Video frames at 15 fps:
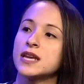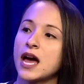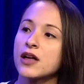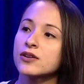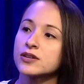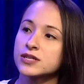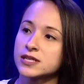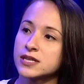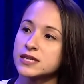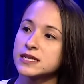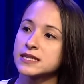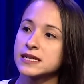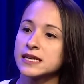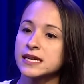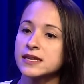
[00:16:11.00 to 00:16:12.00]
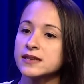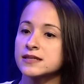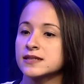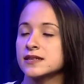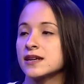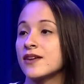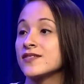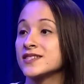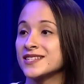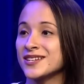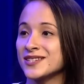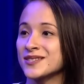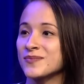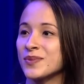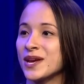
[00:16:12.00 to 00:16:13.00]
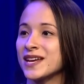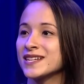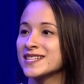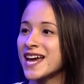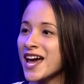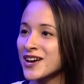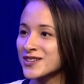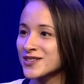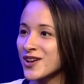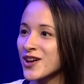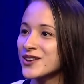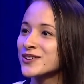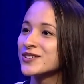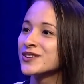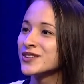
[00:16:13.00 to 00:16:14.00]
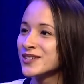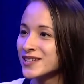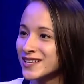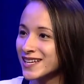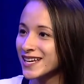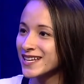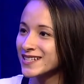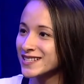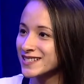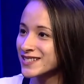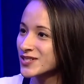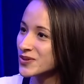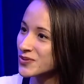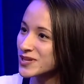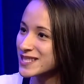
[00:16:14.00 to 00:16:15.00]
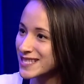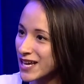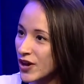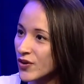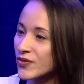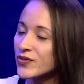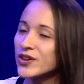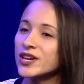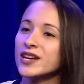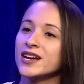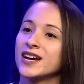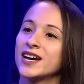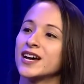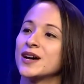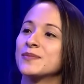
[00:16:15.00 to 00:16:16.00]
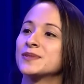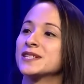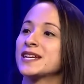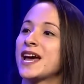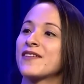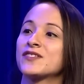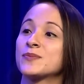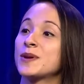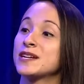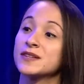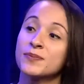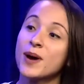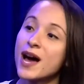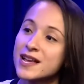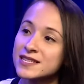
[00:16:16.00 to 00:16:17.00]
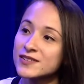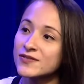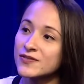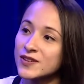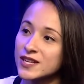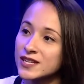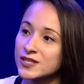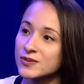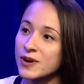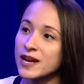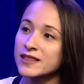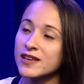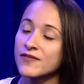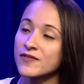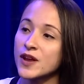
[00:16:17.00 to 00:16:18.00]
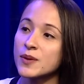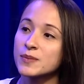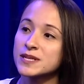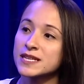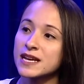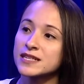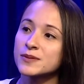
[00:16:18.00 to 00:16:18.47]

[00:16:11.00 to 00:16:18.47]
to the city. The city obviously doesn't pay tax on it to itself, didn't have to pay deposit fees, right, that families had